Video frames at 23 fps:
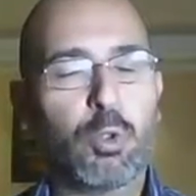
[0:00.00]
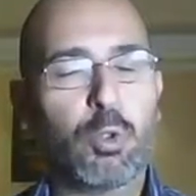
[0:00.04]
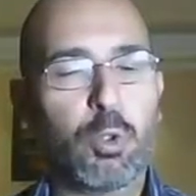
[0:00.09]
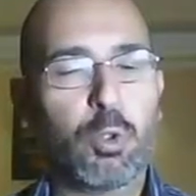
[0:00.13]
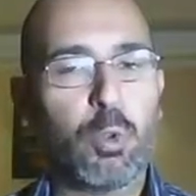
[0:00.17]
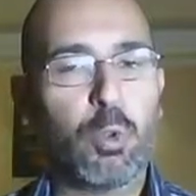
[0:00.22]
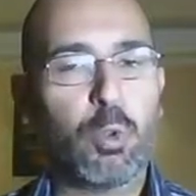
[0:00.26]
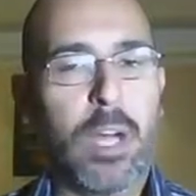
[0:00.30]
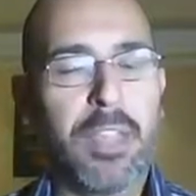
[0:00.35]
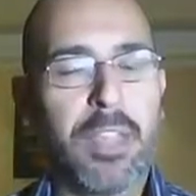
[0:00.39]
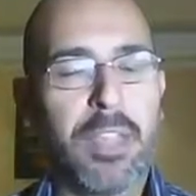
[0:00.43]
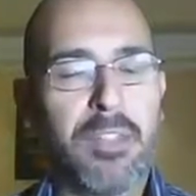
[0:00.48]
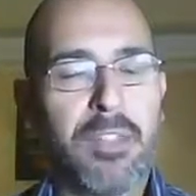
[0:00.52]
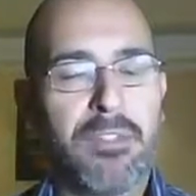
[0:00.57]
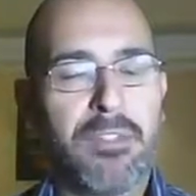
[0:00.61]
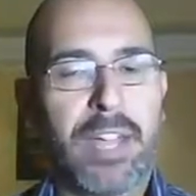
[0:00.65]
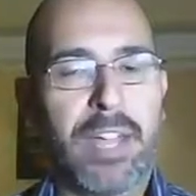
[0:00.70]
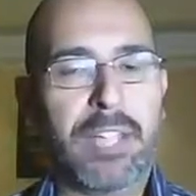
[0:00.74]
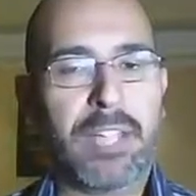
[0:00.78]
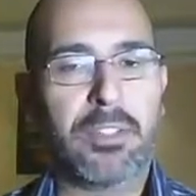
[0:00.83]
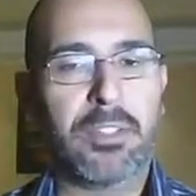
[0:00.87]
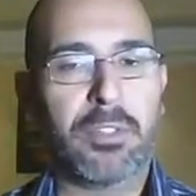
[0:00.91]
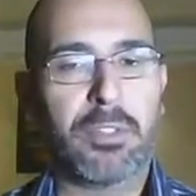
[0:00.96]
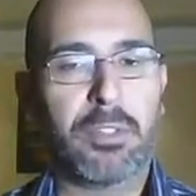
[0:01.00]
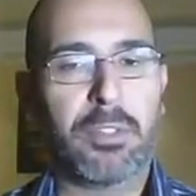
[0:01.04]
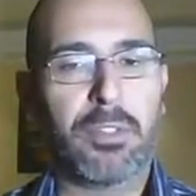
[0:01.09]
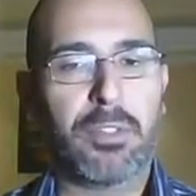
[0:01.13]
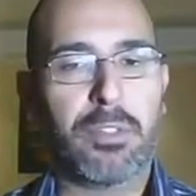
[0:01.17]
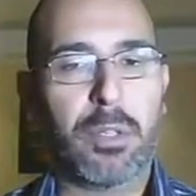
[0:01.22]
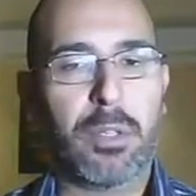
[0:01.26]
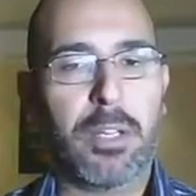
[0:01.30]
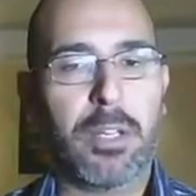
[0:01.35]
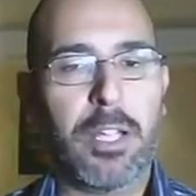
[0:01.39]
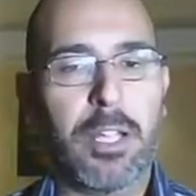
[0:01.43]
to two other factors,
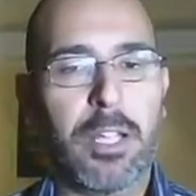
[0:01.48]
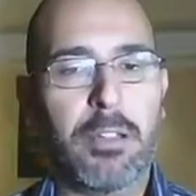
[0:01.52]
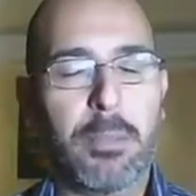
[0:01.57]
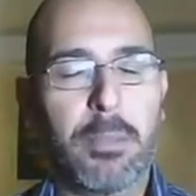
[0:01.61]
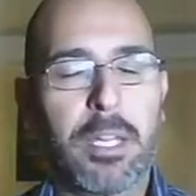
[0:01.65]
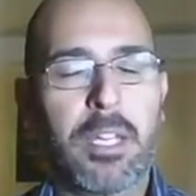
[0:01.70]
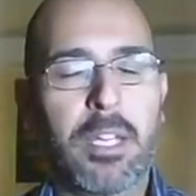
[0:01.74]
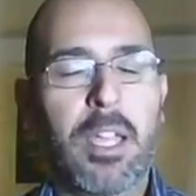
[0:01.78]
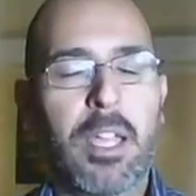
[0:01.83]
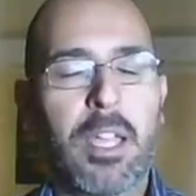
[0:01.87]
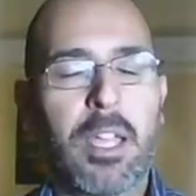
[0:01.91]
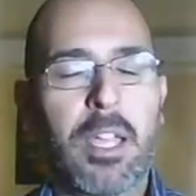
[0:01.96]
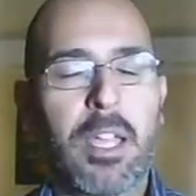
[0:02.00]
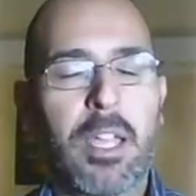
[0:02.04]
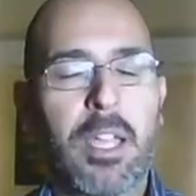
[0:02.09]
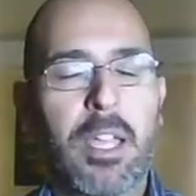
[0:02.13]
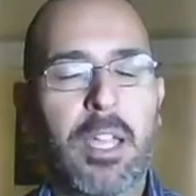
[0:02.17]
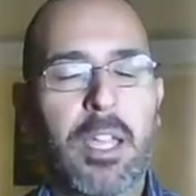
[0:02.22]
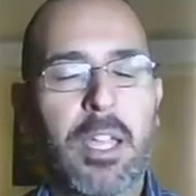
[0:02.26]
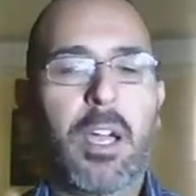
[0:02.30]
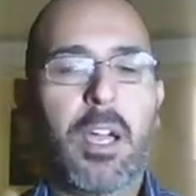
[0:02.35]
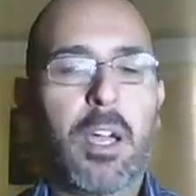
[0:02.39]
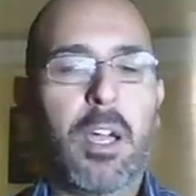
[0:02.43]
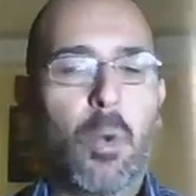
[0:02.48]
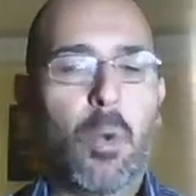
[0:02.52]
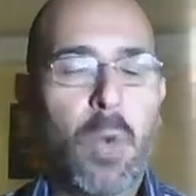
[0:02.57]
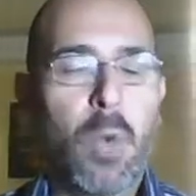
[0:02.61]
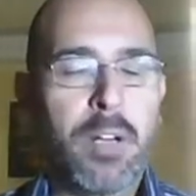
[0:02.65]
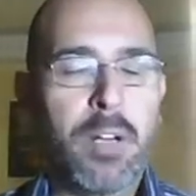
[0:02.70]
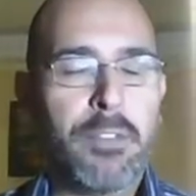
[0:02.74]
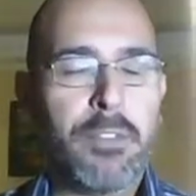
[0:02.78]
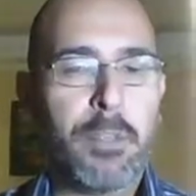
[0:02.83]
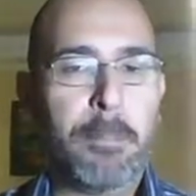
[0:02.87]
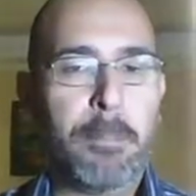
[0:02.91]
if you allow me,
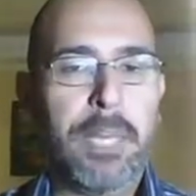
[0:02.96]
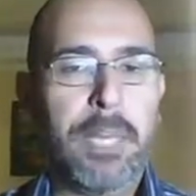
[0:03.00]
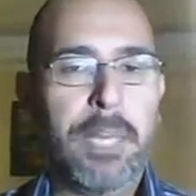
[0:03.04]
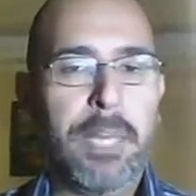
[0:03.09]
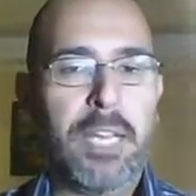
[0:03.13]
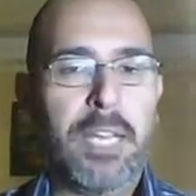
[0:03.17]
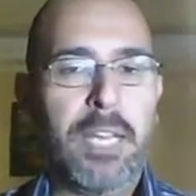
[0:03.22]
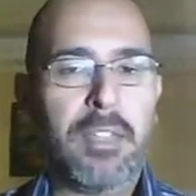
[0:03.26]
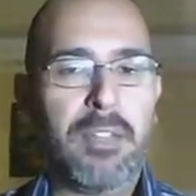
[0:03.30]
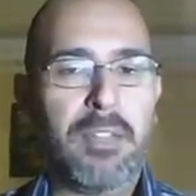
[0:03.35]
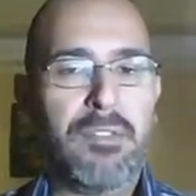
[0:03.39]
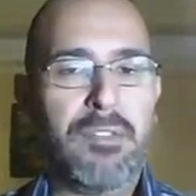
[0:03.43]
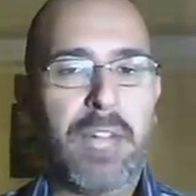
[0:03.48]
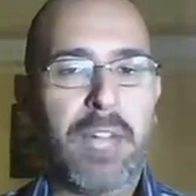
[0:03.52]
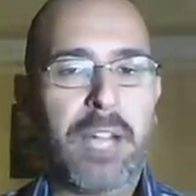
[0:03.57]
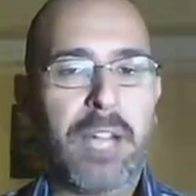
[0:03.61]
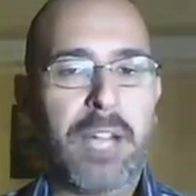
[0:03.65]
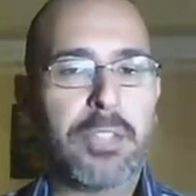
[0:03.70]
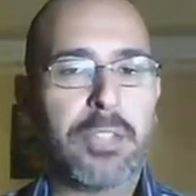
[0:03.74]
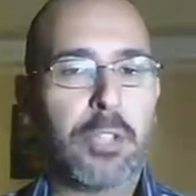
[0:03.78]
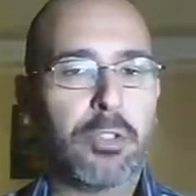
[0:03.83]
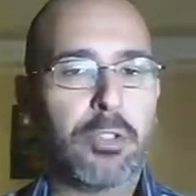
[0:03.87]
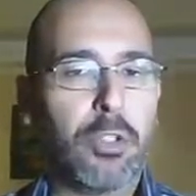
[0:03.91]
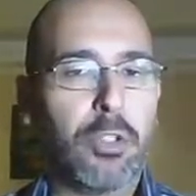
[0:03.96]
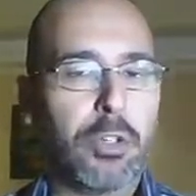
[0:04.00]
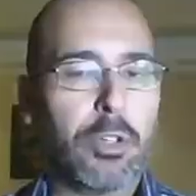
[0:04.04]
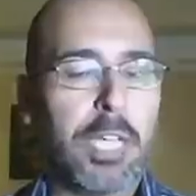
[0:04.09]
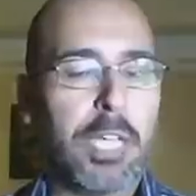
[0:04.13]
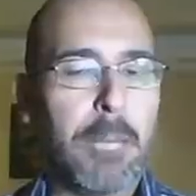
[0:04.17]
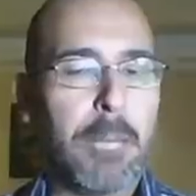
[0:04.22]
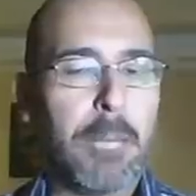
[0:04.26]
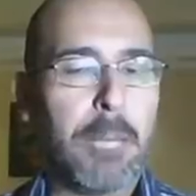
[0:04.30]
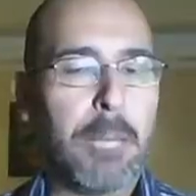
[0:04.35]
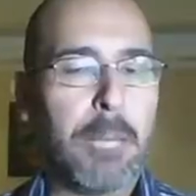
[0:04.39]
one of them being the fact that
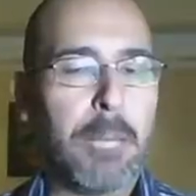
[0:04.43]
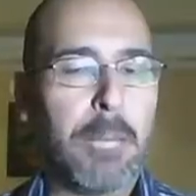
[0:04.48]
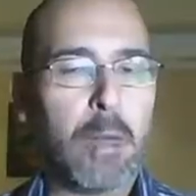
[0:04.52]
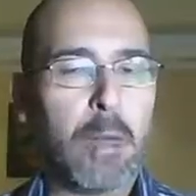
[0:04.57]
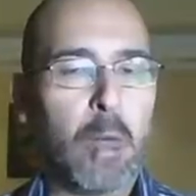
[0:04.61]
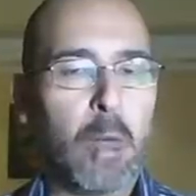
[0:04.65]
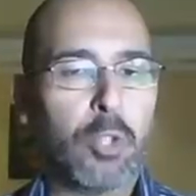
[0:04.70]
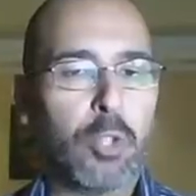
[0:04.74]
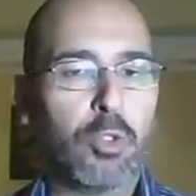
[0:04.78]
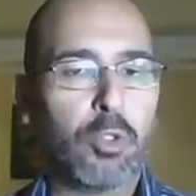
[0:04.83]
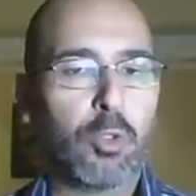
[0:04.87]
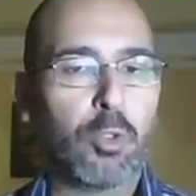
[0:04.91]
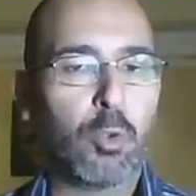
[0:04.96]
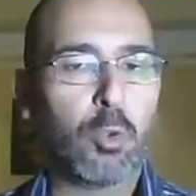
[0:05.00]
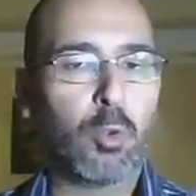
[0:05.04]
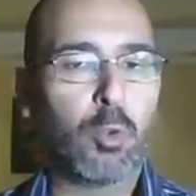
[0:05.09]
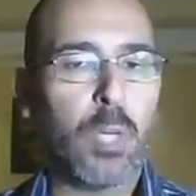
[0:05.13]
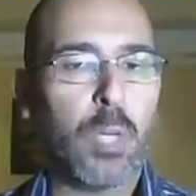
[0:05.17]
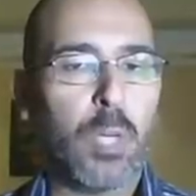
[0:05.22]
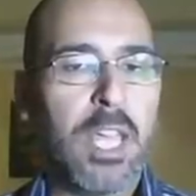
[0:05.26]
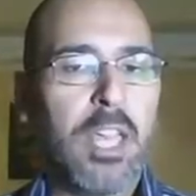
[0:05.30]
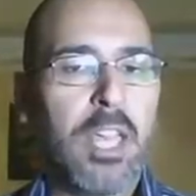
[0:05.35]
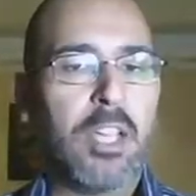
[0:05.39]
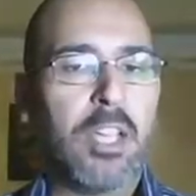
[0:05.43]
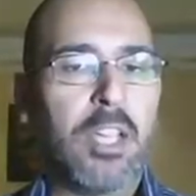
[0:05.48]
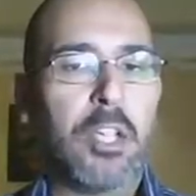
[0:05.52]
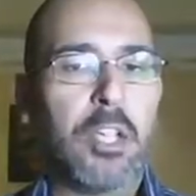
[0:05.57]
Turkey might want to,